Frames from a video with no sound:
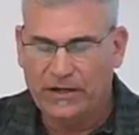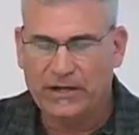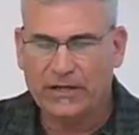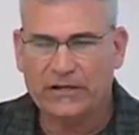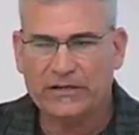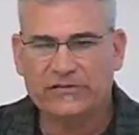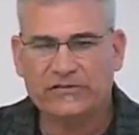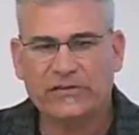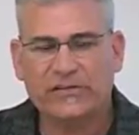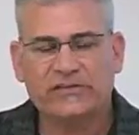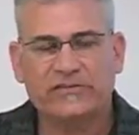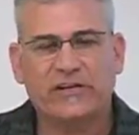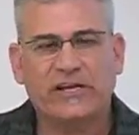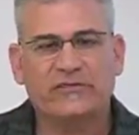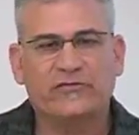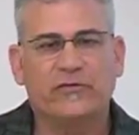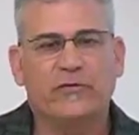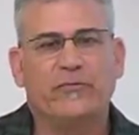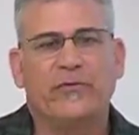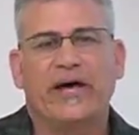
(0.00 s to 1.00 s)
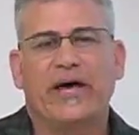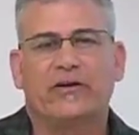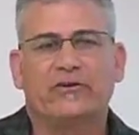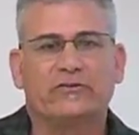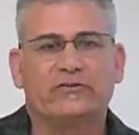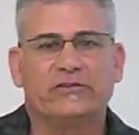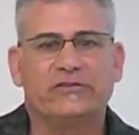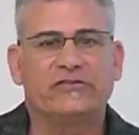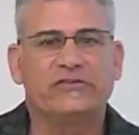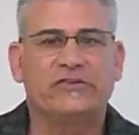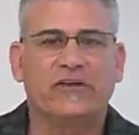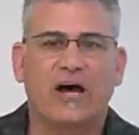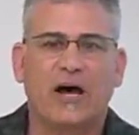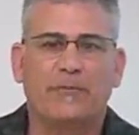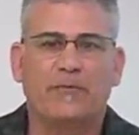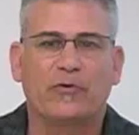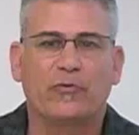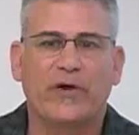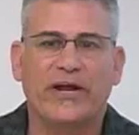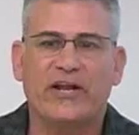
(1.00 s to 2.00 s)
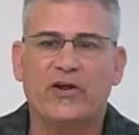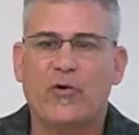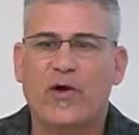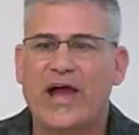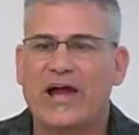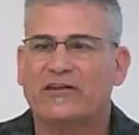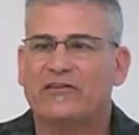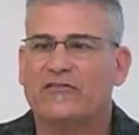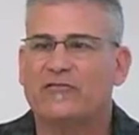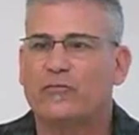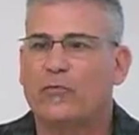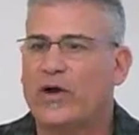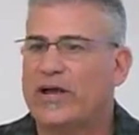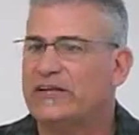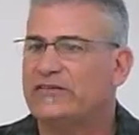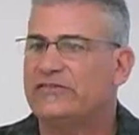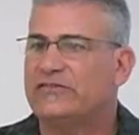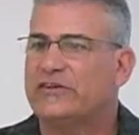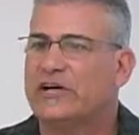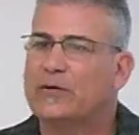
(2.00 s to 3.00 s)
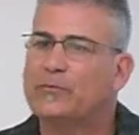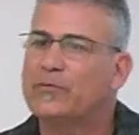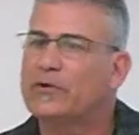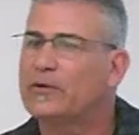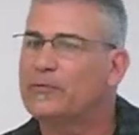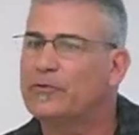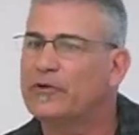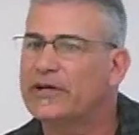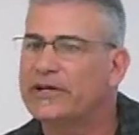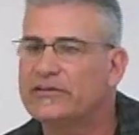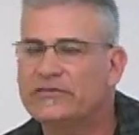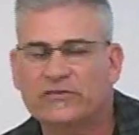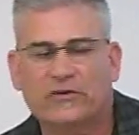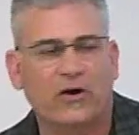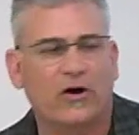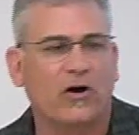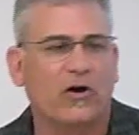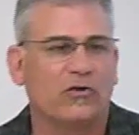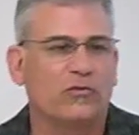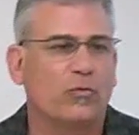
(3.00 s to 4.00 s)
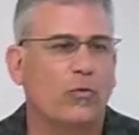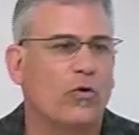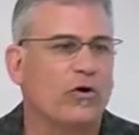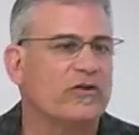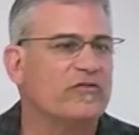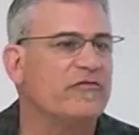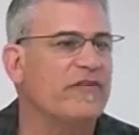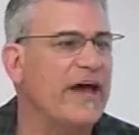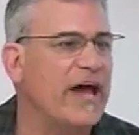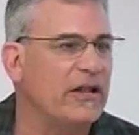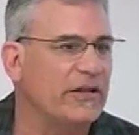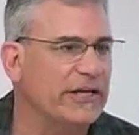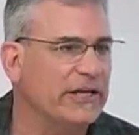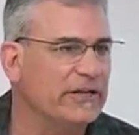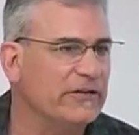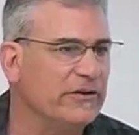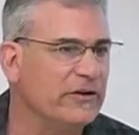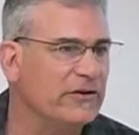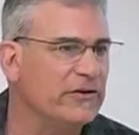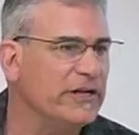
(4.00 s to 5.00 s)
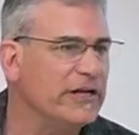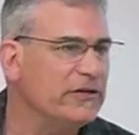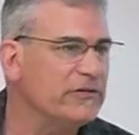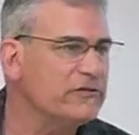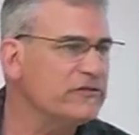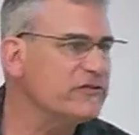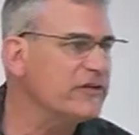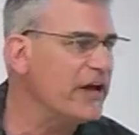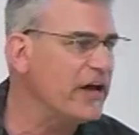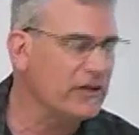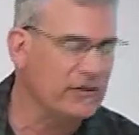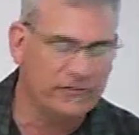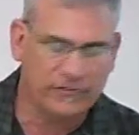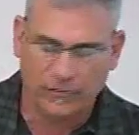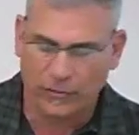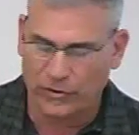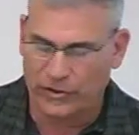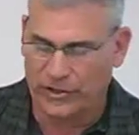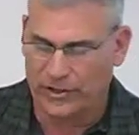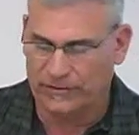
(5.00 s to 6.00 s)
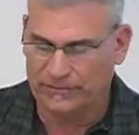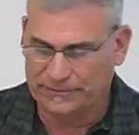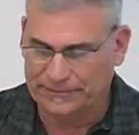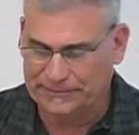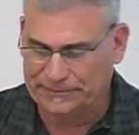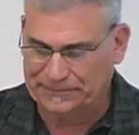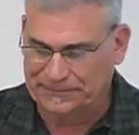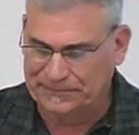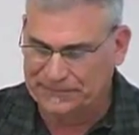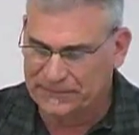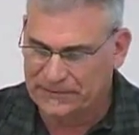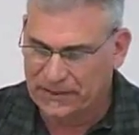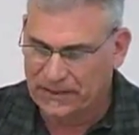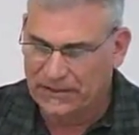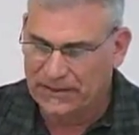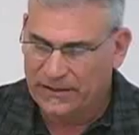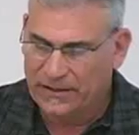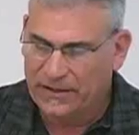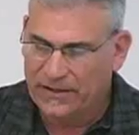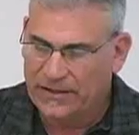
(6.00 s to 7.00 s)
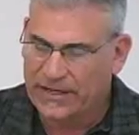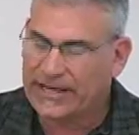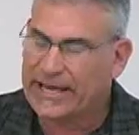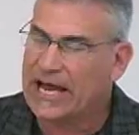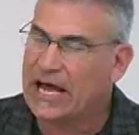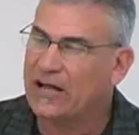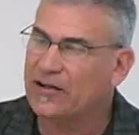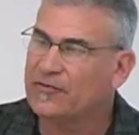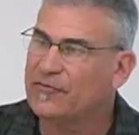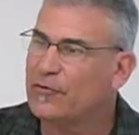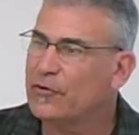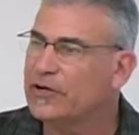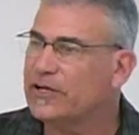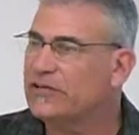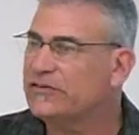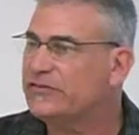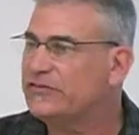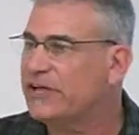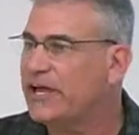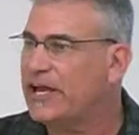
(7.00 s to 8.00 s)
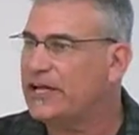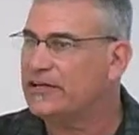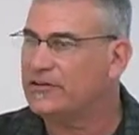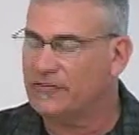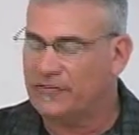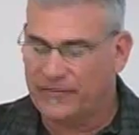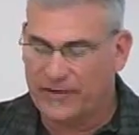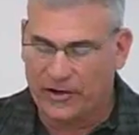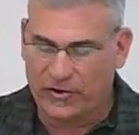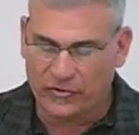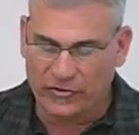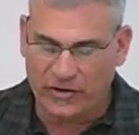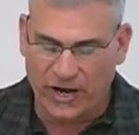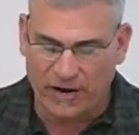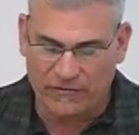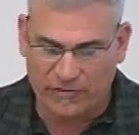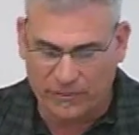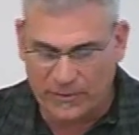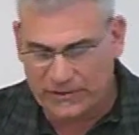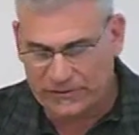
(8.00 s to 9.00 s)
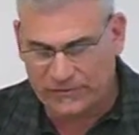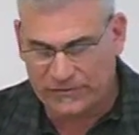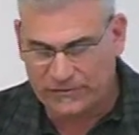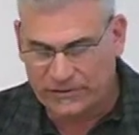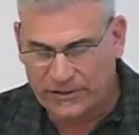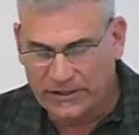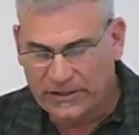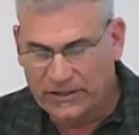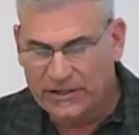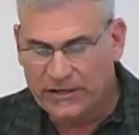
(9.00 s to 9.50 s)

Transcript: in a successful battle to stop a radioactive waste dump at a place called Ward Valley near Needles, California. The California state and federal governments